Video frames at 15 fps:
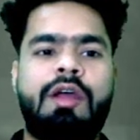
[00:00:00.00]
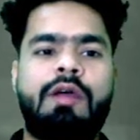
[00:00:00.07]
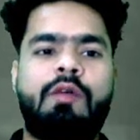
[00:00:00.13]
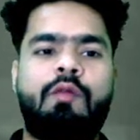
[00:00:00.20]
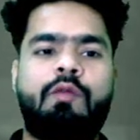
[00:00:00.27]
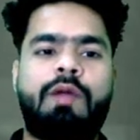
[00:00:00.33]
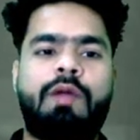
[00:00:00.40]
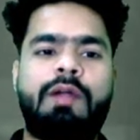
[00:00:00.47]

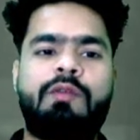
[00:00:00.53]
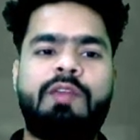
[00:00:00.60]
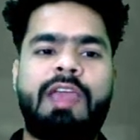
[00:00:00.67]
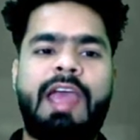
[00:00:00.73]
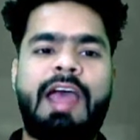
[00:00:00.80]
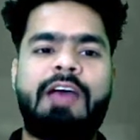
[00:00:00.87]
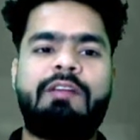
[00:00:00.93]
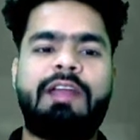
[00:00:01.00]
but we
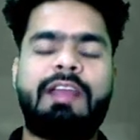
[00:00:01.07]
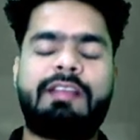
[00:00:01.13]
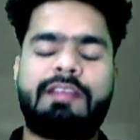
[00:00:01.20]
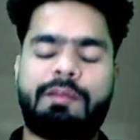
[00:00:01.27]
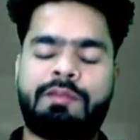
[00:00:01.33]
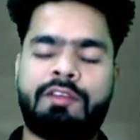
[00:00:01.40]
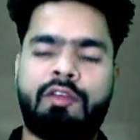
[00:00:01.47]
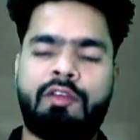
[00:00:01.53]
have an
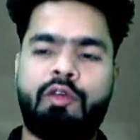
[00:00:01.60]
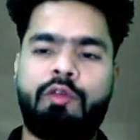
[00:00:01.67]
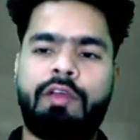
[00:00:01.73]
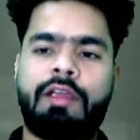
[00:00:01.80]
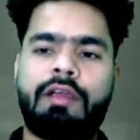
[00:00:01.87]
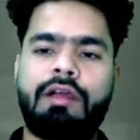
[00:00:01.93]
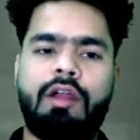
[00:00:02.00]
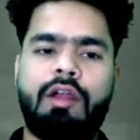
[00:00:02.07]
exception over
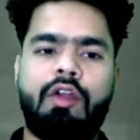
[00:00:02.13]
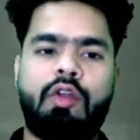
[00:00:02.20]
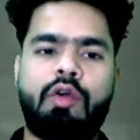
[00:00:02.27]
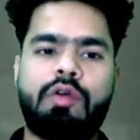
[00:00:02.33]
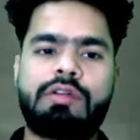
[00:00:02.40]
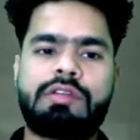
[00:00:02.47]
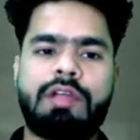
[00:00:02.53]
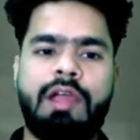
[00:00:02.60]
here.
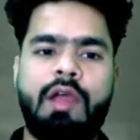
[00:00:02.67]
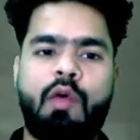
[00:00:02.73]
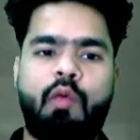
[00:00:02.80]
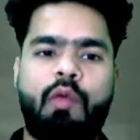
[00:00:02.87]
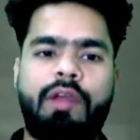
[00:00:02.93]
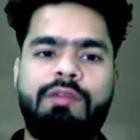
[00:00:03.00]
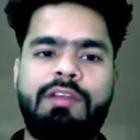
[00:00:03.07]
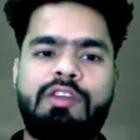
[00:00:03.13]
Note,
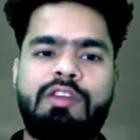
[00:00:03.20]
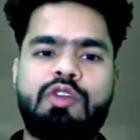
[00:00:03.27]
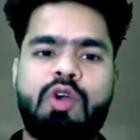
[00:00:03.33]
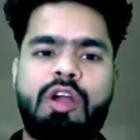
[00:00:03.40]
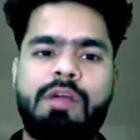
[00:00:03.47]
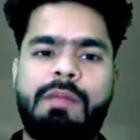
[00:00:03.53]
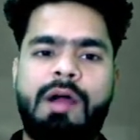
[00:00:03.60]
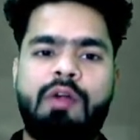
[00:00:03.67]
when we
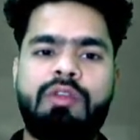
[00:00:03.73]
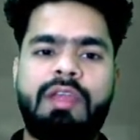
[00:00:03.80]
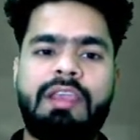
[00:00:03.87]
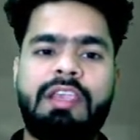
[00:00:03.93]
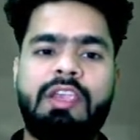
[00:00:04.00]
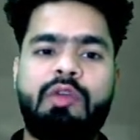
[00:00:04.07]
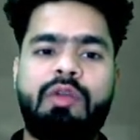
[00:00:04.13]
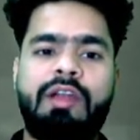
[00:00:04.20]
talk about the
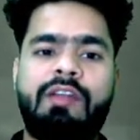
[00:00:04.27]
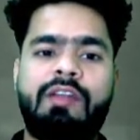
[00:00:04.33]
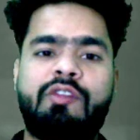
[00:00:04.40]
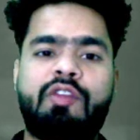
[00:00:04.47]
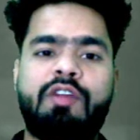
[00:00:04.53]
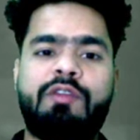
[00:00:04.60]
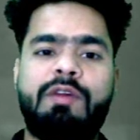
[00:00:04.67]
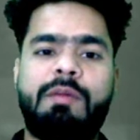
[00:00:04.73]
units
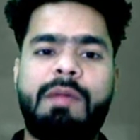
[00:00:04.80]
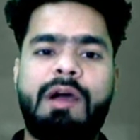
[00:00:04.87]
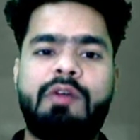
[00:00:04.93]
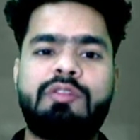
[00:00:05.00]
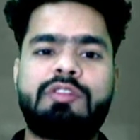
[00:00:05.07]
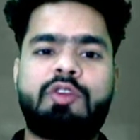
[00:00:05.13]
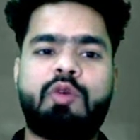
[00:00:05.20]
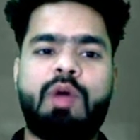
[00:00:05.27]
of
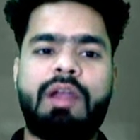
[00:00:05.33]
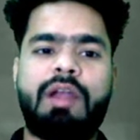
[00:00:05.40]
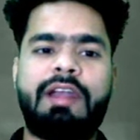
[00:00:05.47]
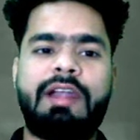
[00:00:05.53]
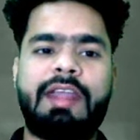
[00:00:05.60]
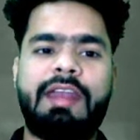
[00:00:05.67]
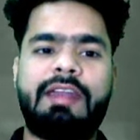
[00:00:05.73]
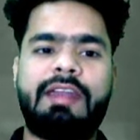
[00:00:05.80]
amount,
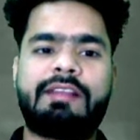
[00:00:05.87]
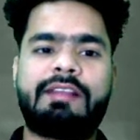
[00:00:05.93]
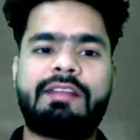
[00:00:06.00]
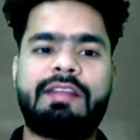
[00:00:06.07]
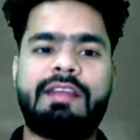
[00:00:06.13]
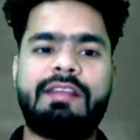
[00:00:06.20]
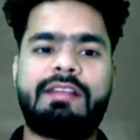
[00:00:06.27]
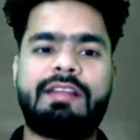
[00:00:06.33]
quantity,
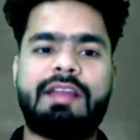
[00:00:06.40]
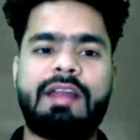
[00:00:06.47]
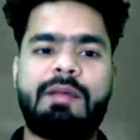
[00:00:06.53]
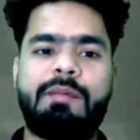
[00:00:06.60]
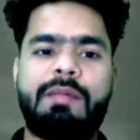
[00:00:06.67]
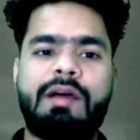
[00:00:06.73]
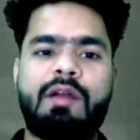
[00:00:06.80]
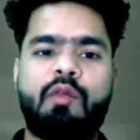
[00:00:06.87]
distance,
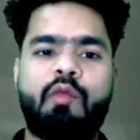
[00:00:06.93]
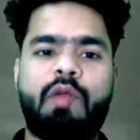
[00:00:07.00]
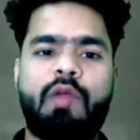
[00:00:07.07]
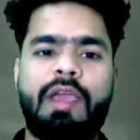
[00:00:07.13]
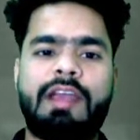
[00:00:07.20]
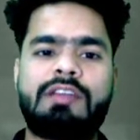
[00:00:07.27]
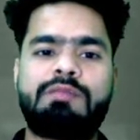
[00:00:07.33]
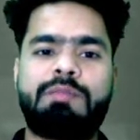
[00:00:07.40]
number,
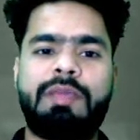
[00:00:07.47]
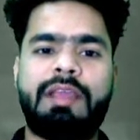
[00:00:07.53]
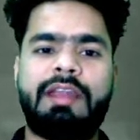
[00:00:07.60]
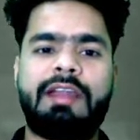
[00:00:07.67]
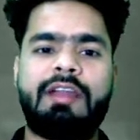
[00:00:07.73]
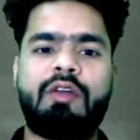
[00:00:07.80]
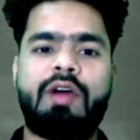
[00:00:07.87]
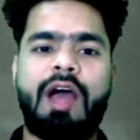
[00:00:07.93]
weight,
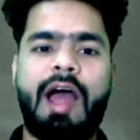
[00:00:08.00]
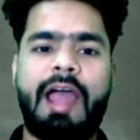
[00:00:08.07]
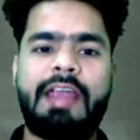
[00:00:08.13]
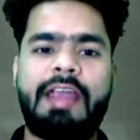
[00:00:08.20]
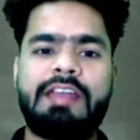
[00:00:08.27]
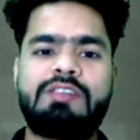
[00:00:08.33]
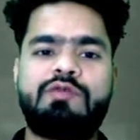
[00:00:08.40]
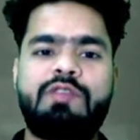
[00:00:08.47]
period,
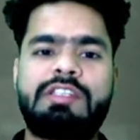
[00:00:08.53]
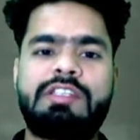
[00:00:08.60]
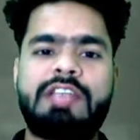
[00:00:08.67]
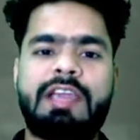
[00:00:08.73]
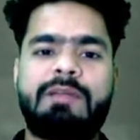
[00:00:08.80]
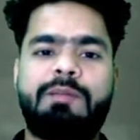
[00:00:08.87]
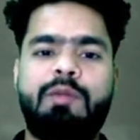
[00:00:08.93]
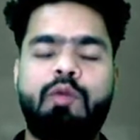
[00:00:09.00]
height, we
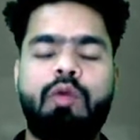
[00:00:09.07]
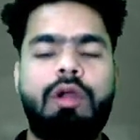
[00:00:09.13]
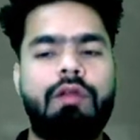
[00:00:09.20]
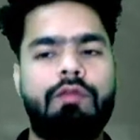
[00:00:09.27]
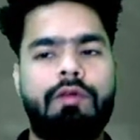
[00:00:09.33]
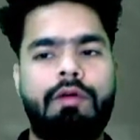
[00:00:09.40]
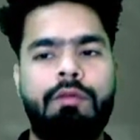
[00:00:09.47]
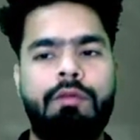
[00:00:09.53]
take
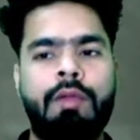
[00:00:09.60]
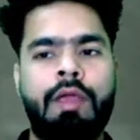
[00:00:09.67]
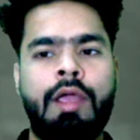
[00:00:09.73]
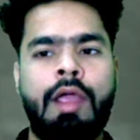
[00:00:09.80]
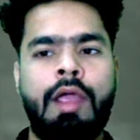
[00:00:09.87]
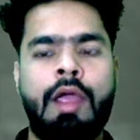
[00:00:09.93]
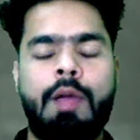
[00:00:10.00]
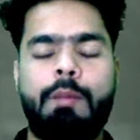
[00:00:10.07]
plural verb.
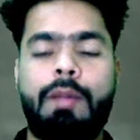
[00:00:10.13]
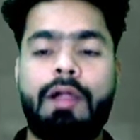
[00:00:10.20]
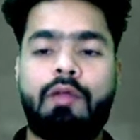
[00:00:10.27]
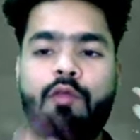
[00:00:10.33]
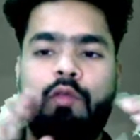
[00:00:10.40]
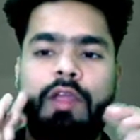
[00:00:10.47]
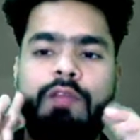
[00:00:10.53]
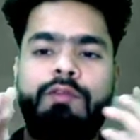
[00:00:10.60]

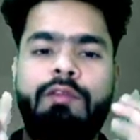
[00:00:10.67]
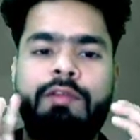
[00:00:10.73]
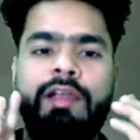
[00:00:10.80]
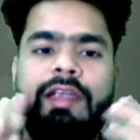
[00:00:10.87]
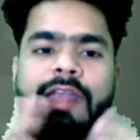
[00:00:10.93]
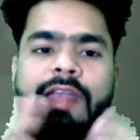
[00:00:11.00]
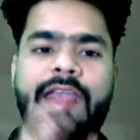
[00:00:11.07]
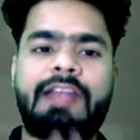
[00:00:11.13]
But when we
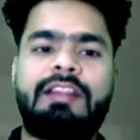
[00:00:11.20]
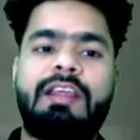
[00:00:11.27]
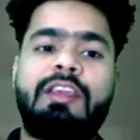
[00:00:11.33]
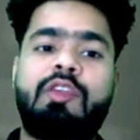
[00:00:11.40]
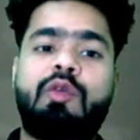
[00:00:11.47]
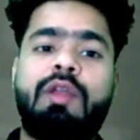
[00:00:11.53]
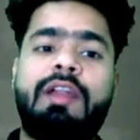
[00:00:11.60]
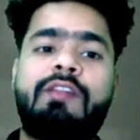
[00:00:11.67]
will take the
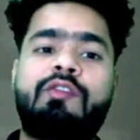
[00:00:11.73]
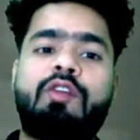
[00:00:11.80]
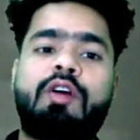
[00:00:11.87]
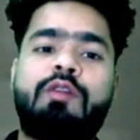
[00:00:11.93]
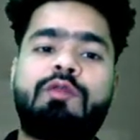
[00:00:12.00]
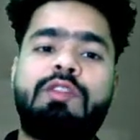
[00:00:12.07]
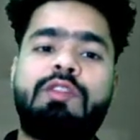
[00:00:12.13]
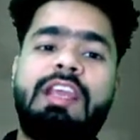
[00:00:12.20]
units
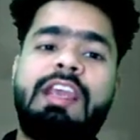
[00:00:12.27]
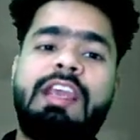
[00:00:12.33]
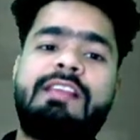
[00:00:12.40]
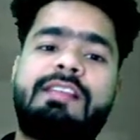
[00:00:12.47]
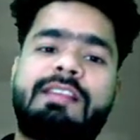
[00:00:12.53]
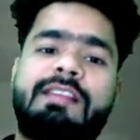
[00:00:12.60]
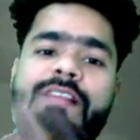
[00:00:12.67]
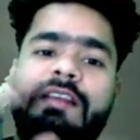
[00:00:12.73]
of these